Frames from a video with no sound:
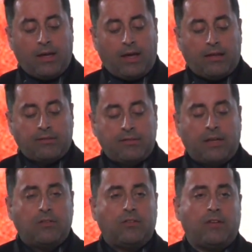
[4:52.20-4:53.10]
As
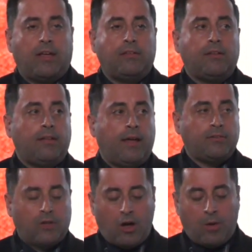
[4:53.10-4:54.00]
such, at the
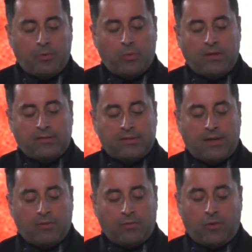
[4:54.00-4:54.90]
last
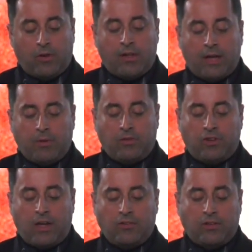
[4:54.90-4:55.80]
COP27 for climate
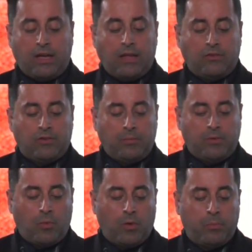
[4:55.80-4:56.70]
change in
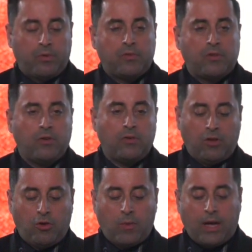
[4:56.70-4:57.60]
Egypt, we pursued
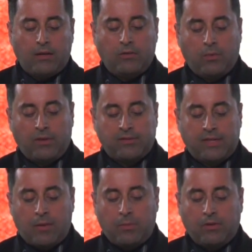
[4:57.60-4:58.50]
the UN to
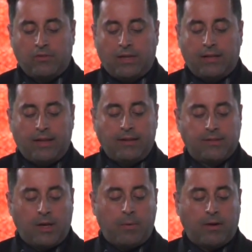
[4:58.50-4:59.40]
establish a
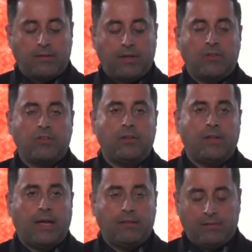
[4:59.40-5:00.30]
landscape
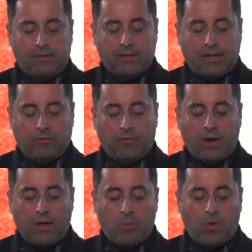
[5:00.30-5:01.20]
architecture-led design
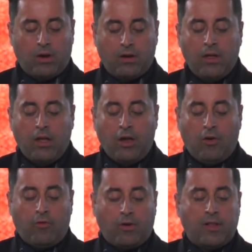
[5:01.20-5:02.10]
framework
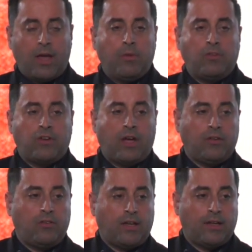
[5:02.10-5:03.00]
for climate change and